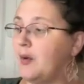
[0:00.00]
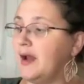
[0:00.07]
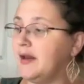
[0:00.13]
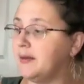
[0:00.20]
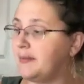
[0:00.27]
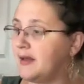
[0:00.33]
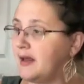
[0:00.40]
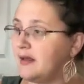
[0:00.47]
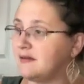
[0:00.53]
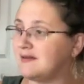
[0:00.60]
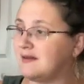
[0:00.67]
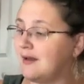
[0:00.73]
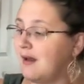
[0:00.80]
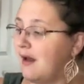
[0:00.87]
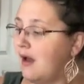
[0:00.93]
quite a
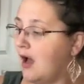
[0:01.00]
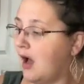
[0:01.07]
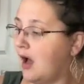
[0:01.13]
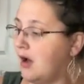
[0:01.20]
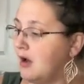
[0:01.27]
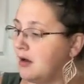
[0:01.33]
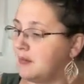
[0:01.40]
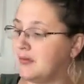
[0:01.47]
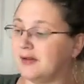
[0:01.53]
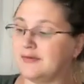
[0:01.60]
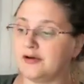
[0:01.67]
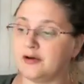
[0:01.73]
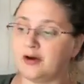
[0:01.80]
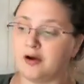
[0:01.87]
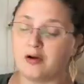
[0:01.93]
bit. Um,
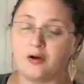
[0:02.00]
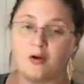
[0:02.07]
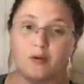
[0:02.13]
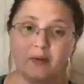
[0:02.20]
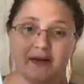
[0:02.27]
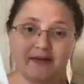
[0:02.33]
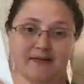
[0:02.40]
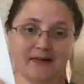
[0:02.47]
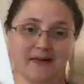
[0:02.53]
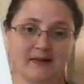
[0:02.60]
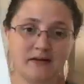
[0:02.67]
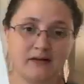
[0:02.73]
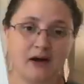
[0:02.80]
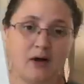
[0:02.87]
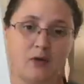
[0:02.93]
there are always,
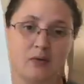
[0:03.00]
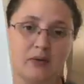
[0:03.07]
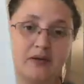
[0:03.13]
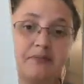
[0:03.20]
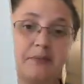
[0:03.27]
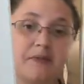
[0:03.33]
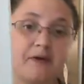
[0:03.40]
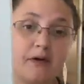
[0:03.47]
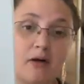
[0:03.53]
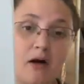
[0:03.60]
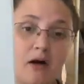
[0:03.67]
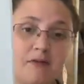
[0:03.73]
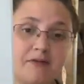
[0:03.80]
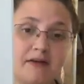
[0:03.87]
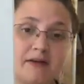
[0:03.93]
not always, but there are
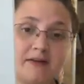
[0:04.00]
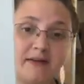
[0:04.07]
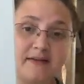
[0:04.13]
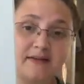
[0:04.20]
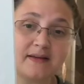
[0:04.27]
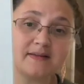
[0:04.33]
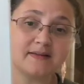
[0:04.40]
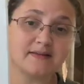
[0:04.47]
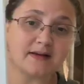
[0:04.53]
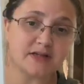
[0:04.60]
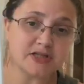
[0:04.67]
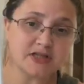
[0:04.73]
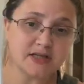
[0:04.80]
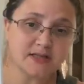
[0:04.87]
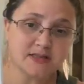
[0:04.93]
often these
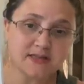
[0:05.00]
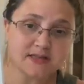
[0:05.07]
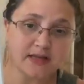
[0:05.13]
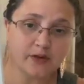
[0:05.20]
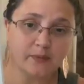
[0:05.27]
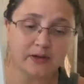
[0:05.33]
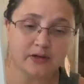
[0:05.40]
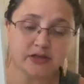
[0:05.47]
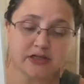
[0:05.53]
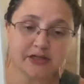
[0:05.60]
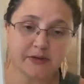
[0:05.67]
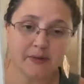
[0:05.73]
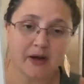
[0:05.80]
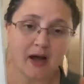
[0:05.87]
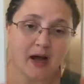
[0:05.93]
extensions that you can
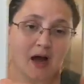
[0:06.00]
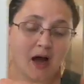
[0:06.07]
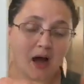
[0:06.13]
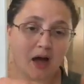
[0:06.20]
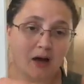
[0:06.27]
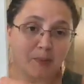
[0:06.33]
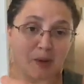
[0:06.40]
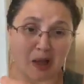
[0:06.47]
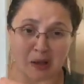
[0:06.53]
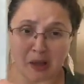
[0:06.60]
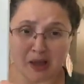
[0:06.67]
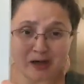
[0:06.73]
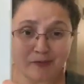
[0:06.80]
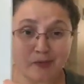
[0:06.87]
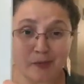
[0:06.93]
do. Um, a
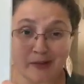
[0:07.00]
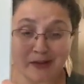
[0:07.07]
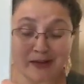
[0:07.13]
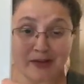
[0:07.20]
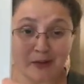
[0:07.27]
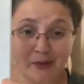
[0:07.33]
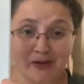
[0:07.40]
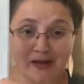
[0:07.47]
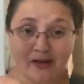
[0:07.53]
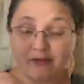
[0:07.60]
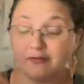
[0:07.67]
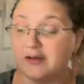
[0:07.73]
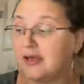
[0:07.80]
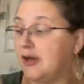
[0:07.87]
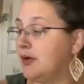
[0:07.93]
lot of really unique
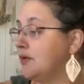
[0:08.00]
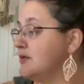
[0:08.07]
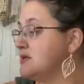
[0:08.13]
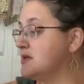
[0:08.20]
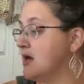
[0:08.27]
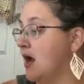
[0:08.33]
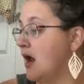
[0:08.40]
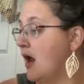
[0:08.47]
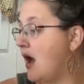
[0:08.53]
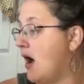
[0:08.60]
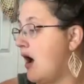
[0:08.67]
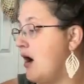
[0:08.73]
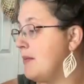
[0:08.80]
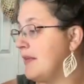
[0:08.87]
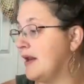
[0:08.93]
videos,
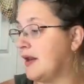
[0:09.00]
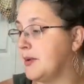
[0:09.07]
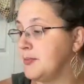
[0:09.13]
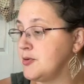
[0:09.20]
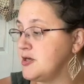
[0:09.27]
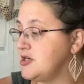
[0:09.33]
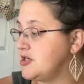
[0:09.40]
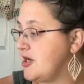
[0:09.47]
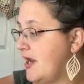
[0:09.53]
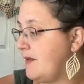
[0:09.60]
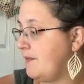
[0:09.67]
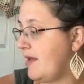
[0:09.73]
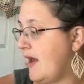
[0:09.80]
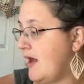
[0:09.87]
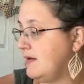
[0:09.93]
um, and I
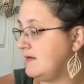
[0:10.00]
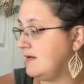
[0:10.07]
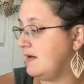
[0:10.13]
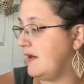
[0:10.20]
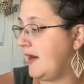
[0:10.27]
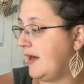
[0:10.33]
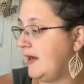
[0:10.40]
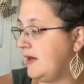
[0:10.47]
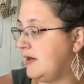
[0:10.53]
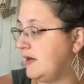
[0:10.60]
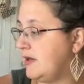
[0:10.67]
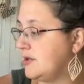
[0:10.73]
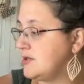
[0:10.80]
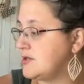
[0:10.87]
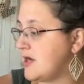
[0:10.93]
appreciate that.
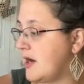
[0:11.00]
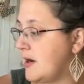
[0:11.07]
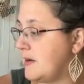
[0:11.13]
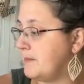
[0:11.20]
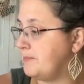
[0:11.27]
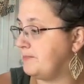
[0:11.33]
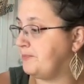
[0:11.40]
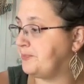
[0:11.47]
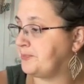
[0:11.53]
And um,